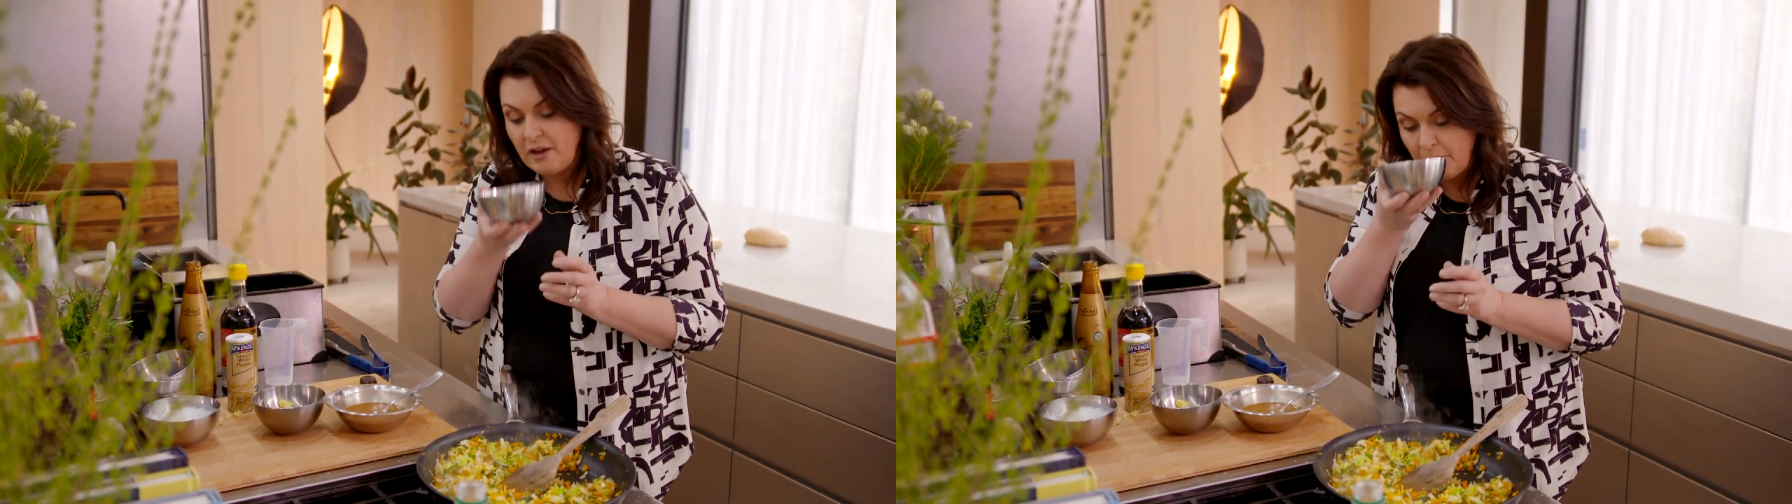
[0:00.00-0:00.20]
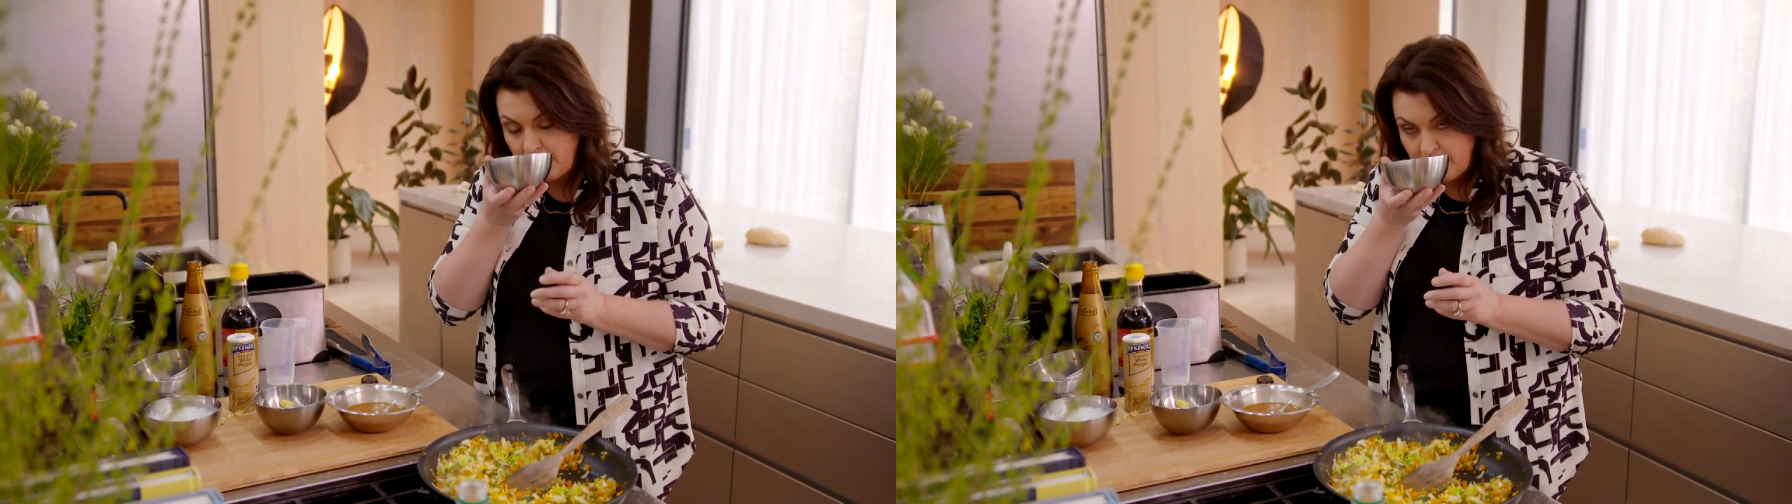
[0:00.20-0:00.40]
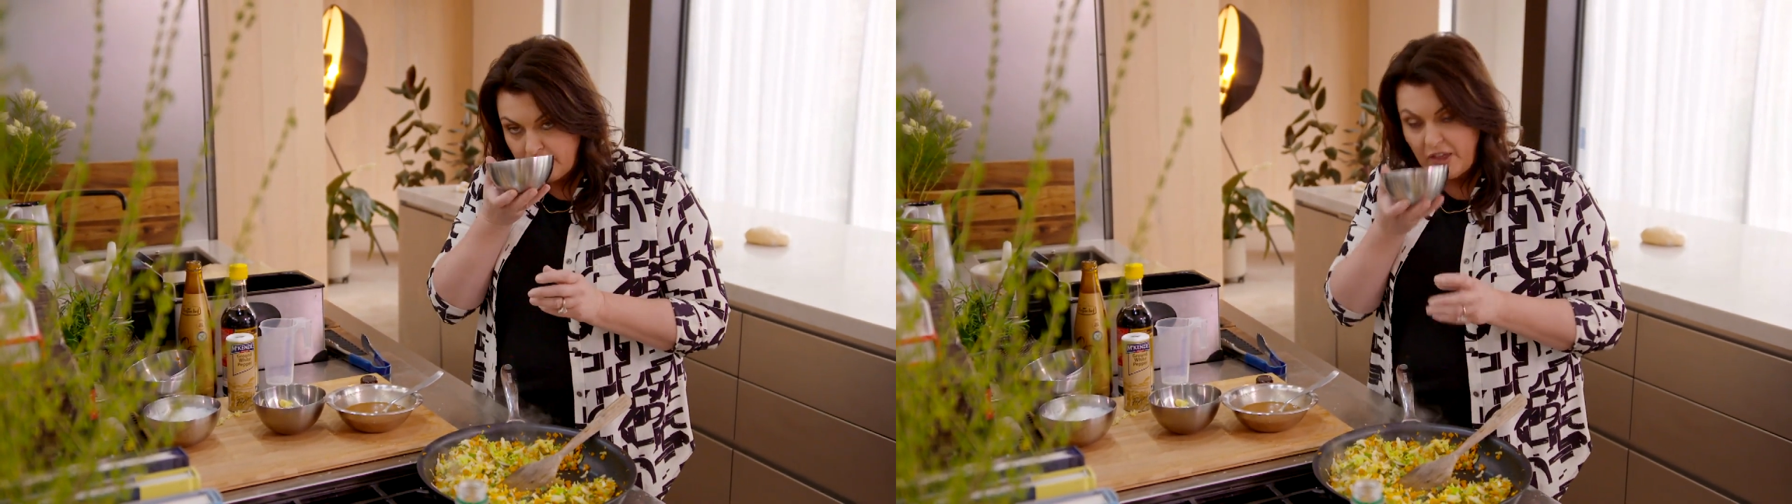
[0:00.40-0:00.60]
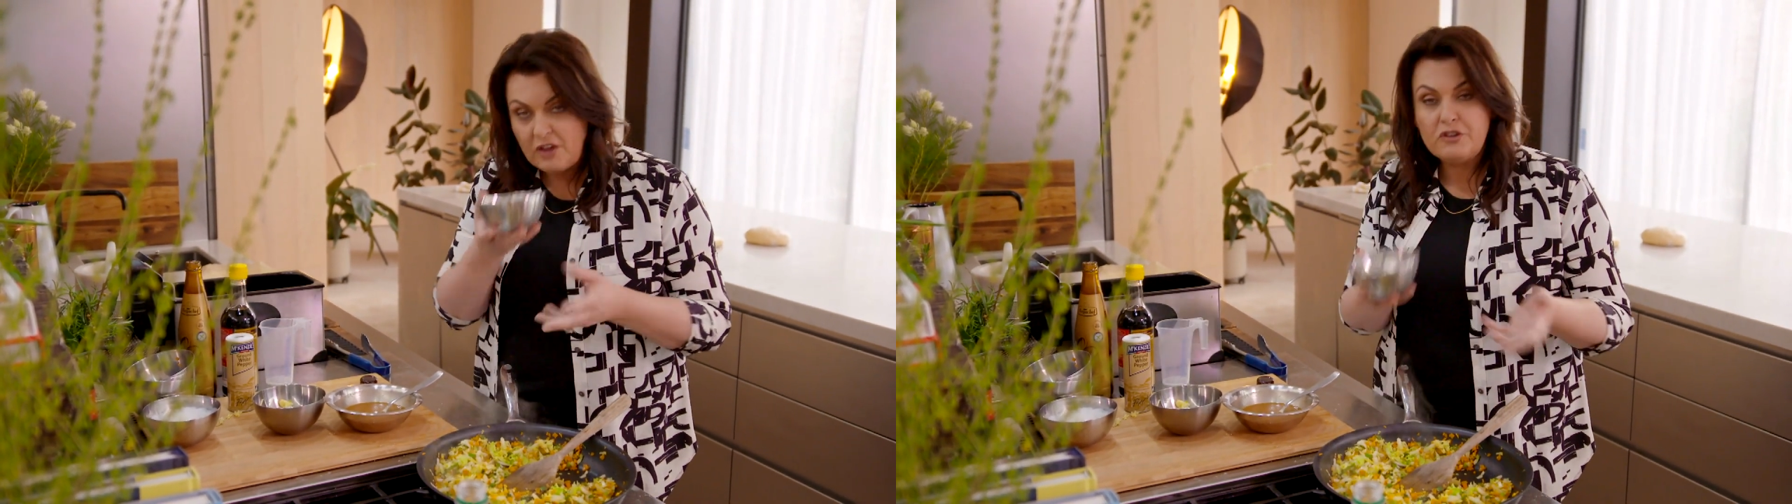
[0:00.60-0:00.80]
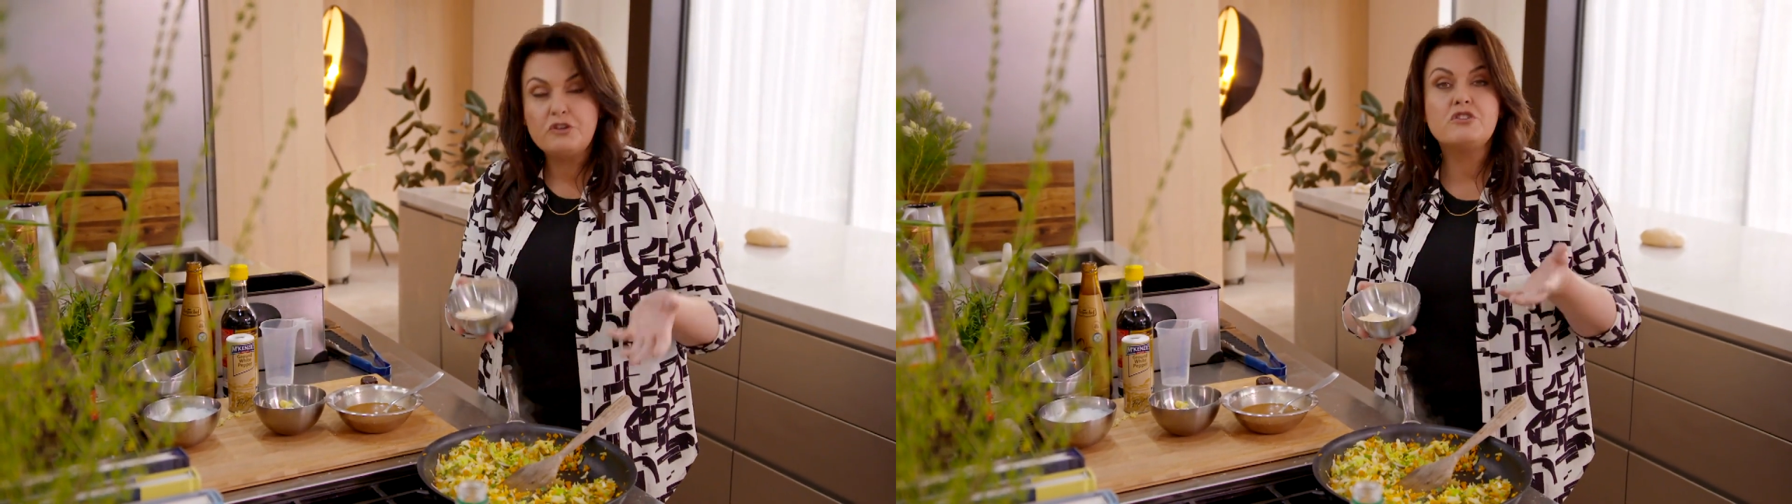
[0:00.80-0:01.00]
up
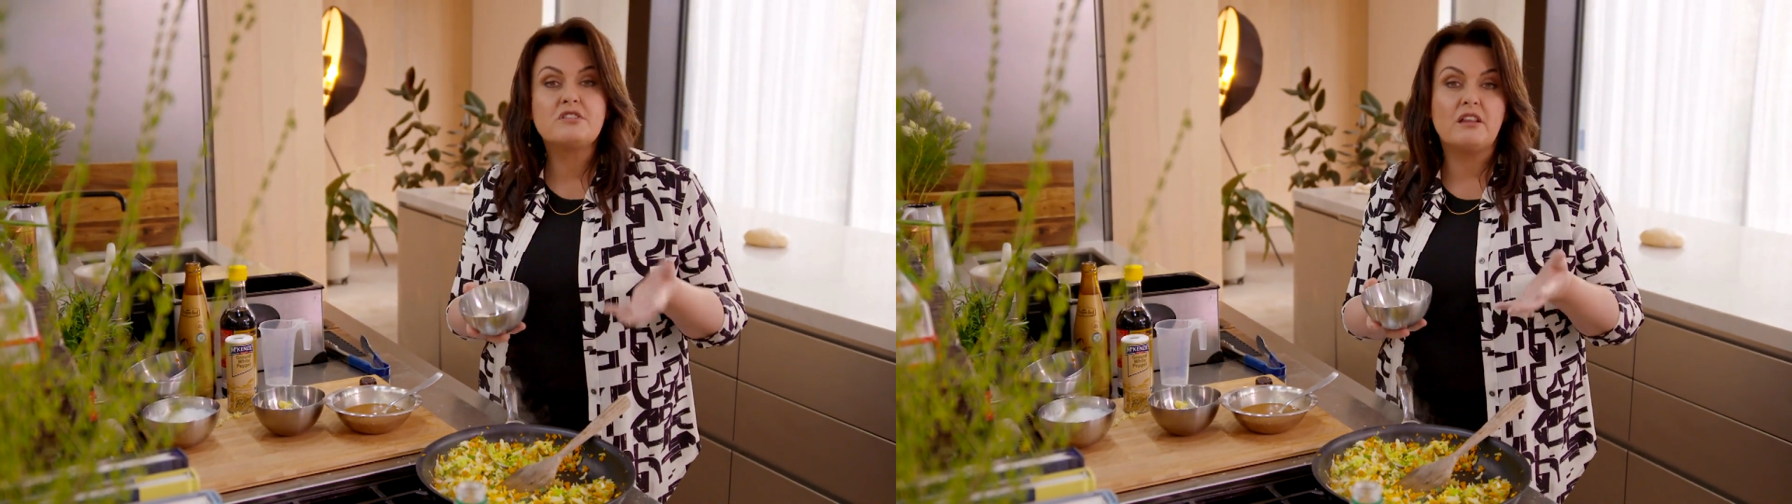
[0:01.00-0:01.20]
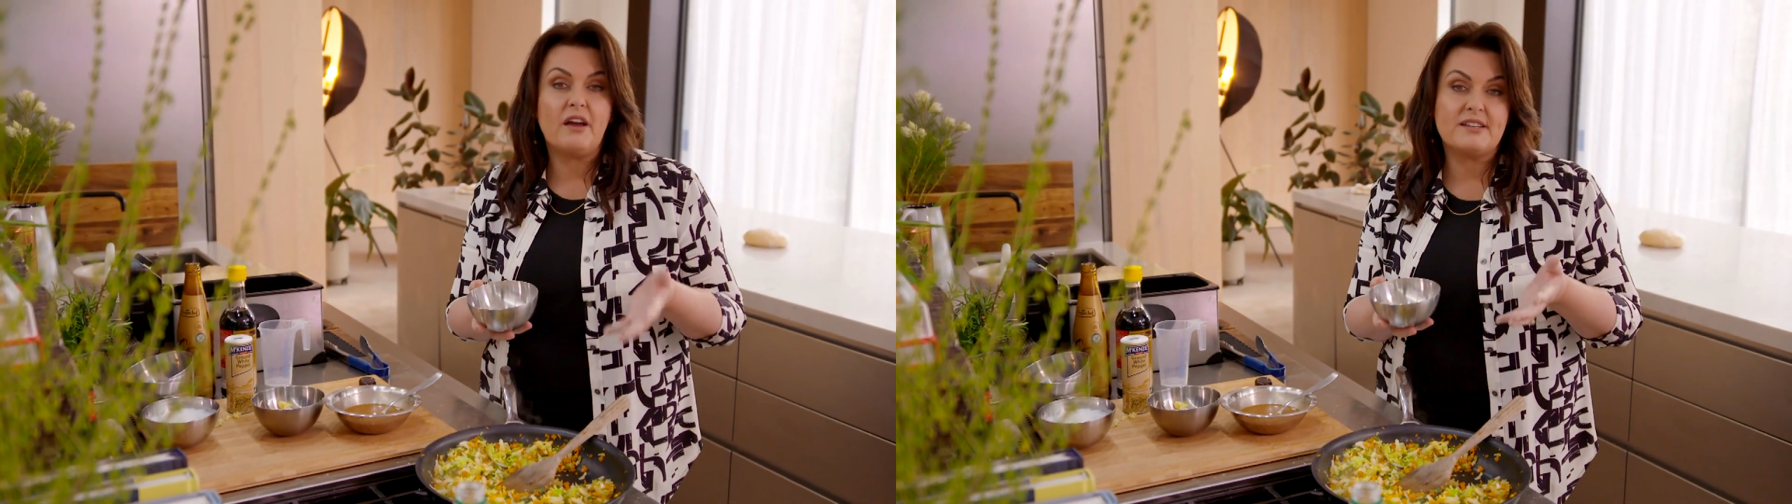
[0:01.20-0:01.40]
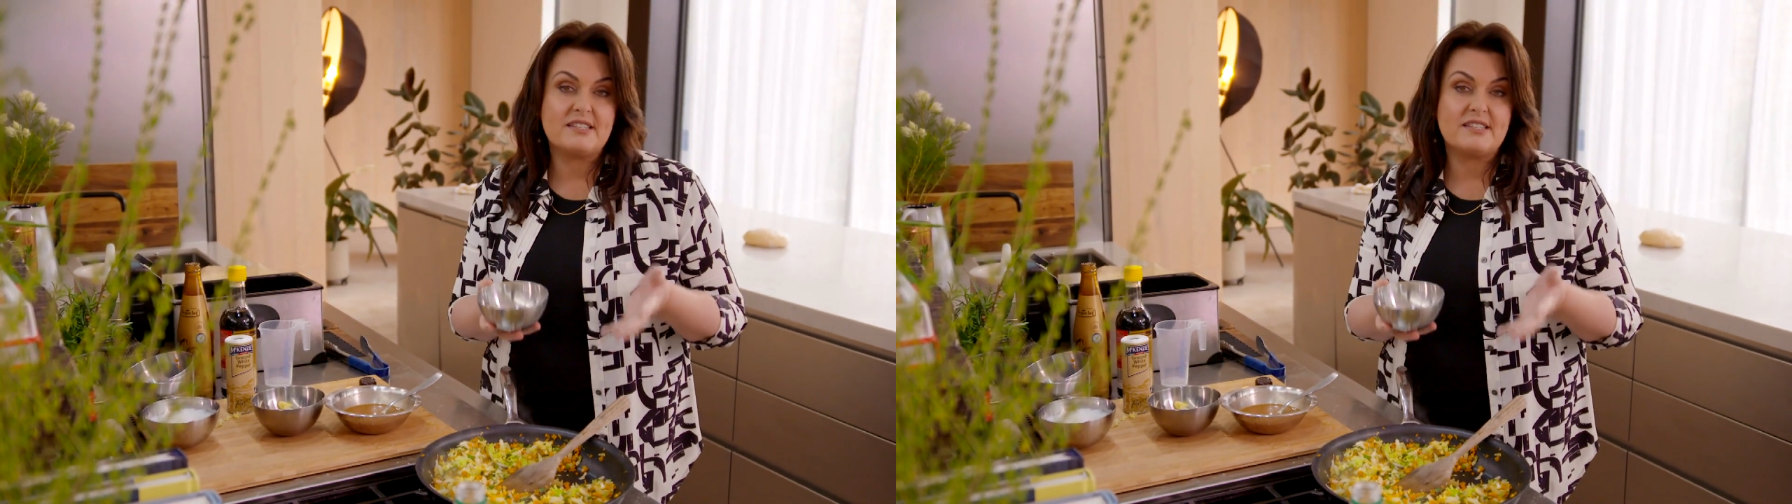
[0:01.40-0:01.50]
and you use it like a